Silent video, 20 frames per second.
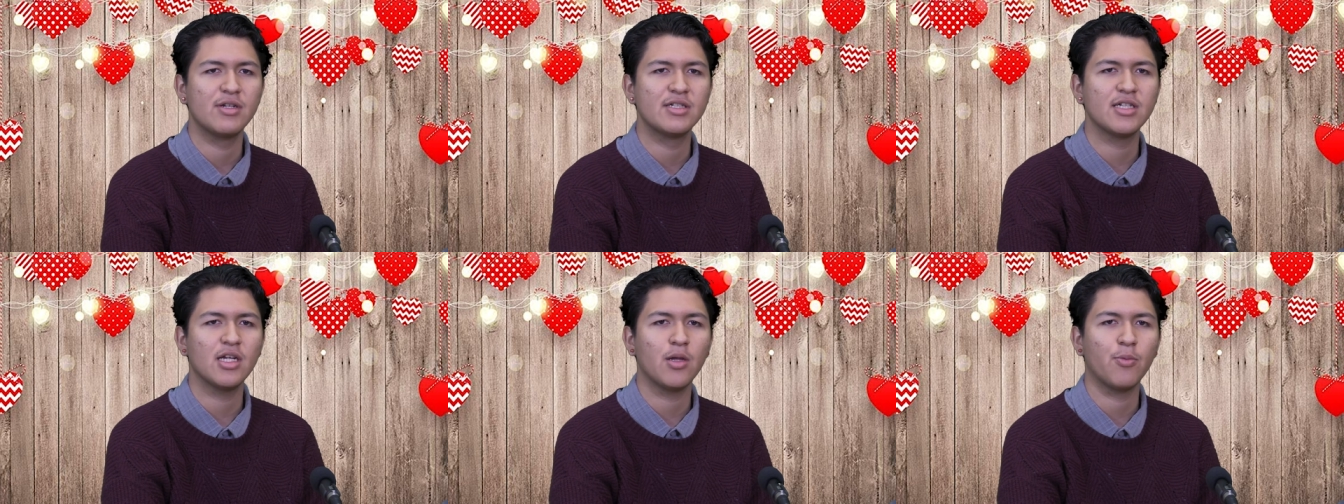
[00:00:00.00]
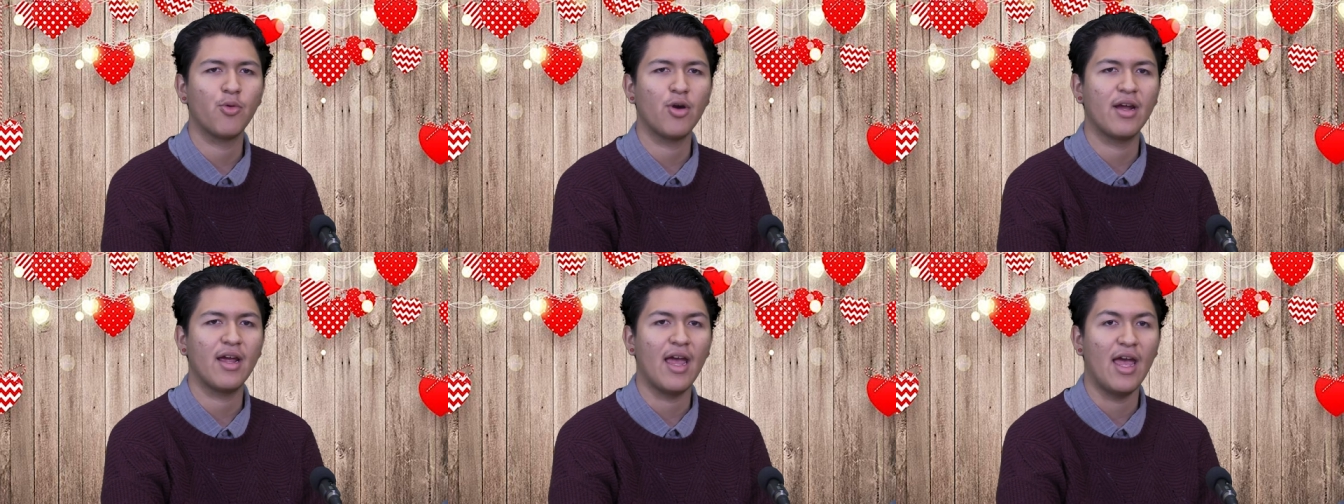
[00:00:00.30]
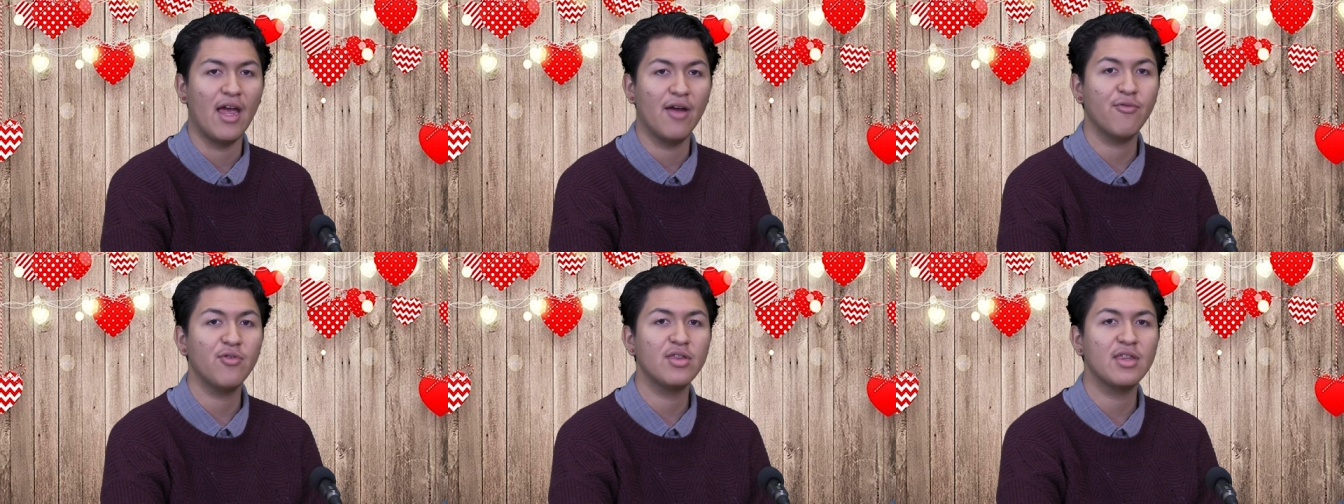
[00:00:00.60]
We
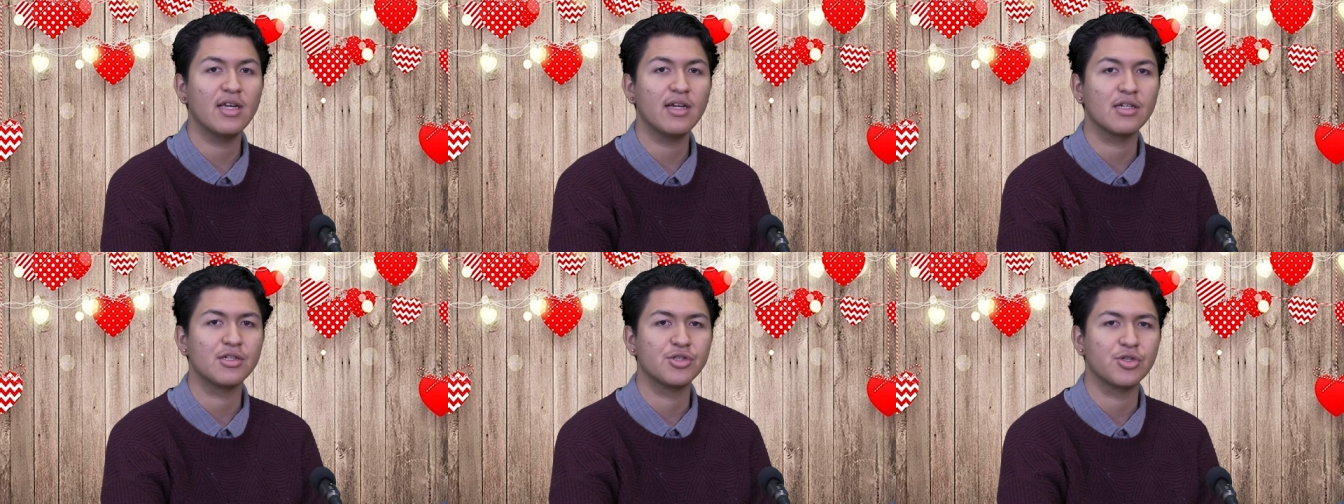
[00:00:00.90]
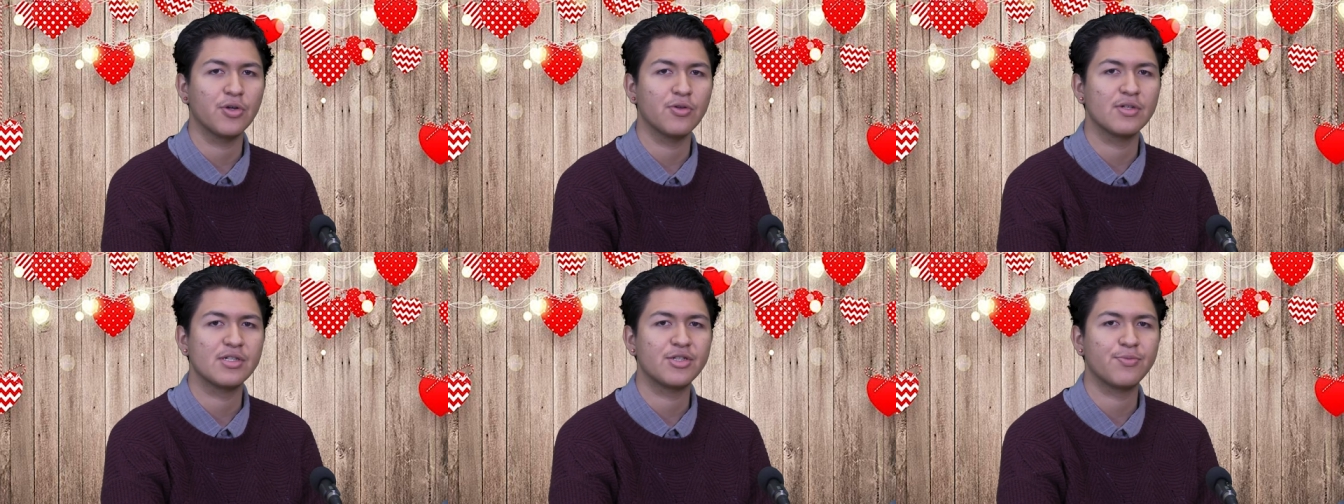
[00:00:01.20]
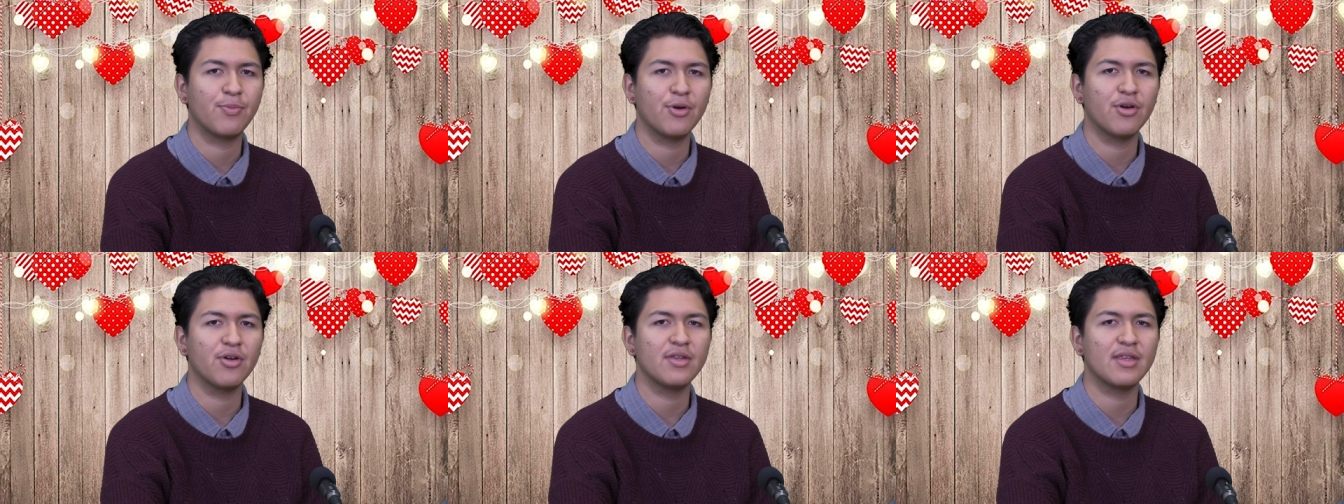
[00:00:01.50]
celebrate everything and show the
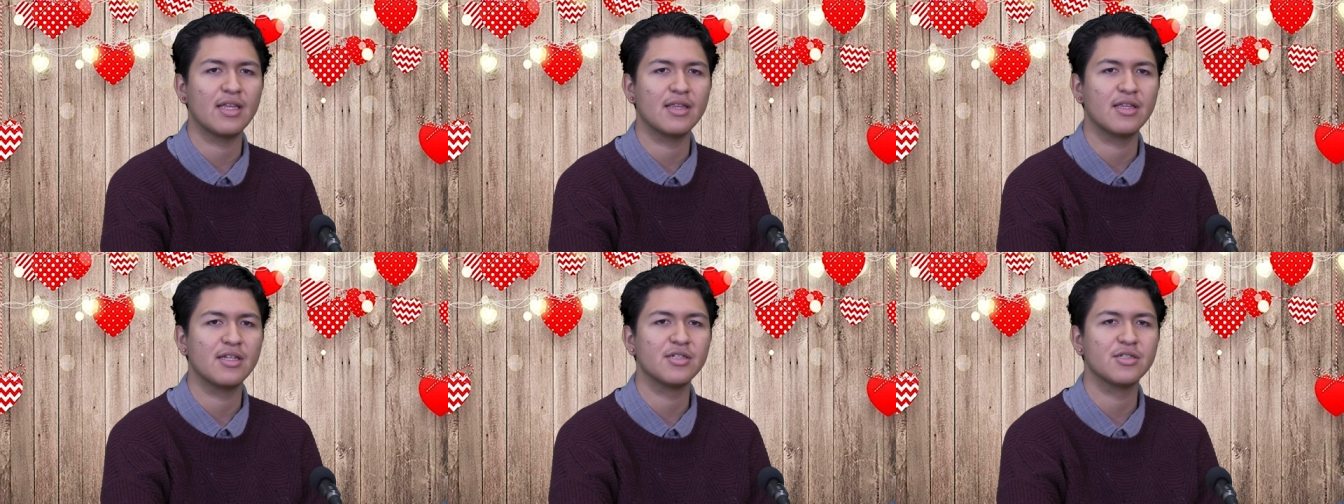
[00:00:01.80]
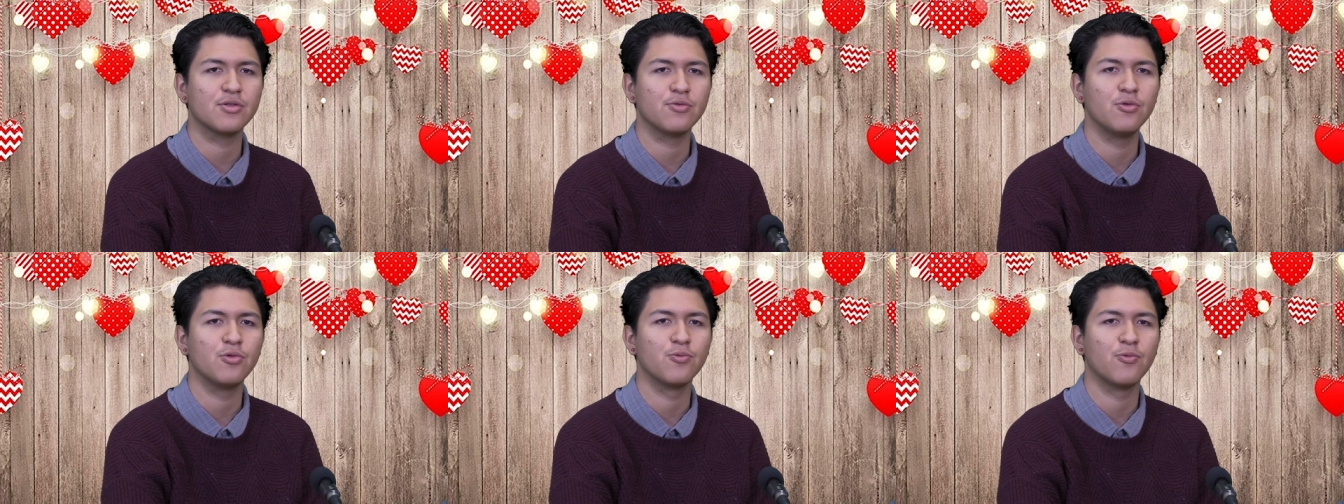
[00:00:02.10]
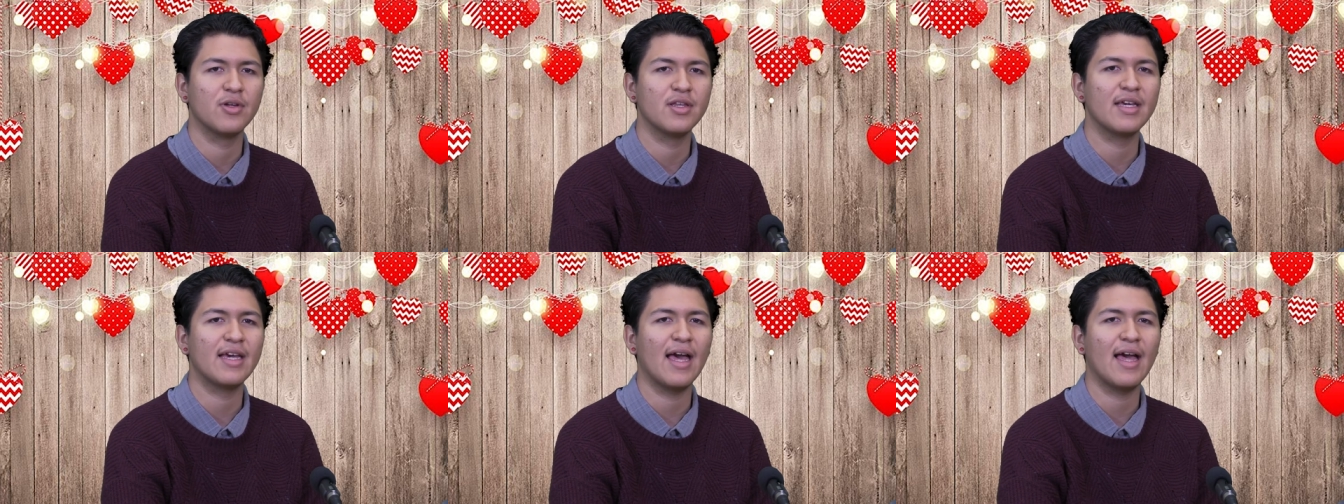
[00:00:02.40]
spirit that this
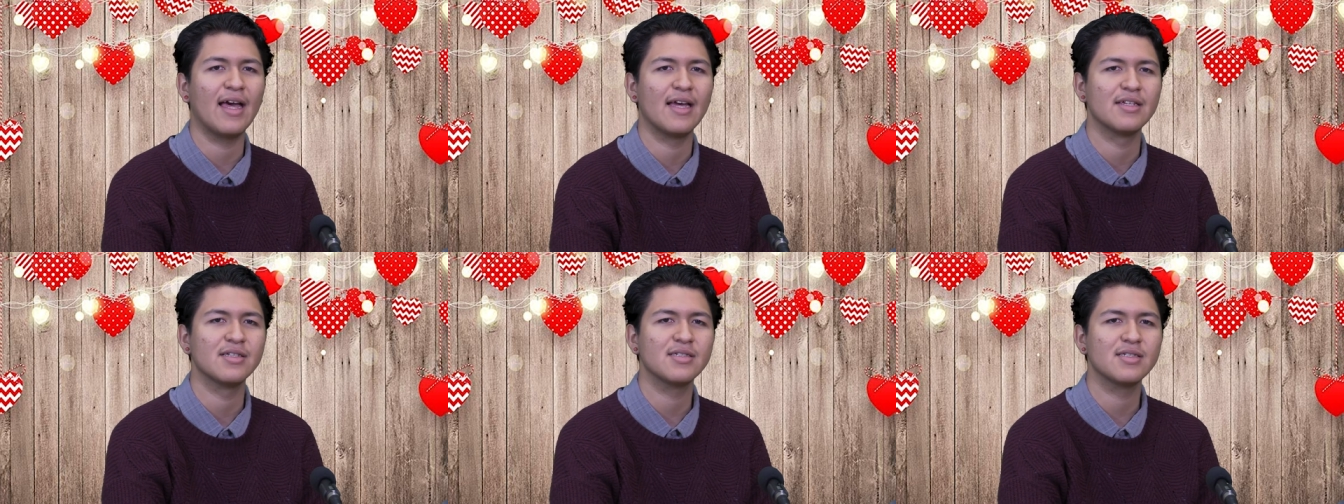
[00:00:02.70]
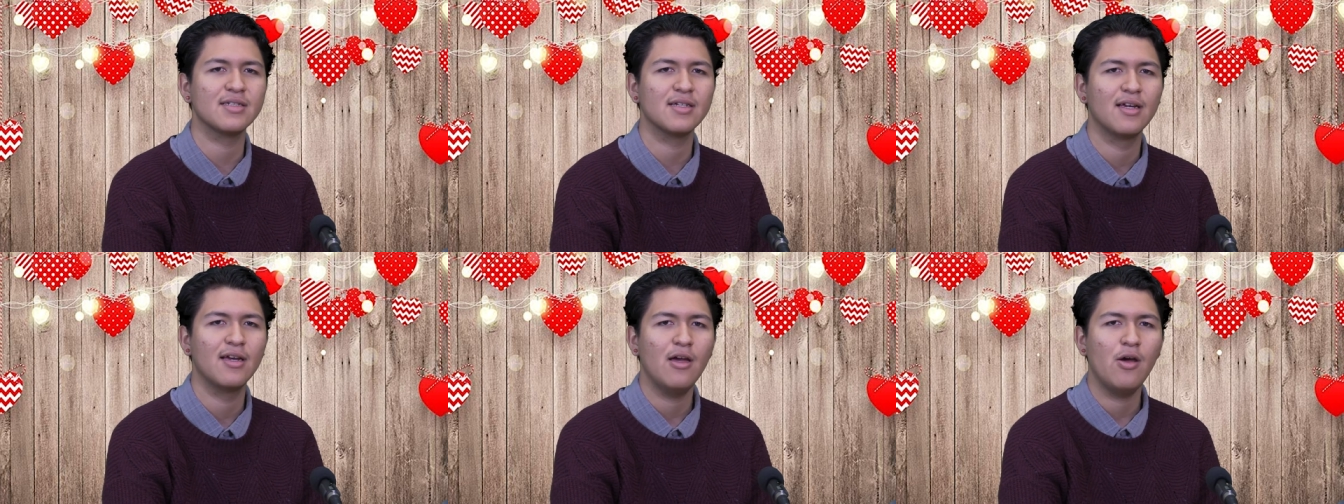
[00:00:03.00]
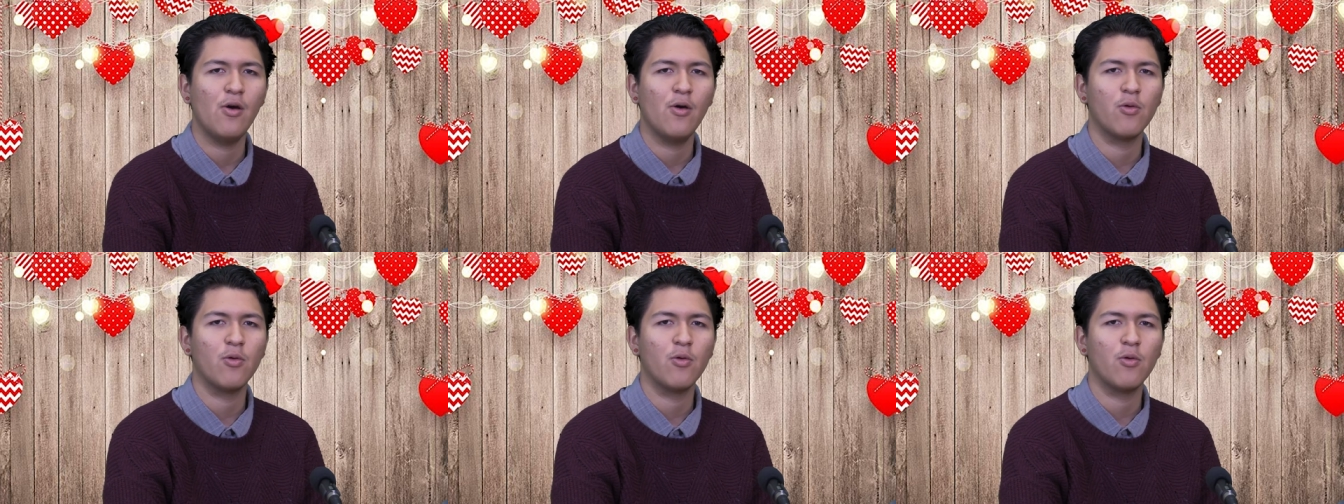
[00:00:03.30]
school really has.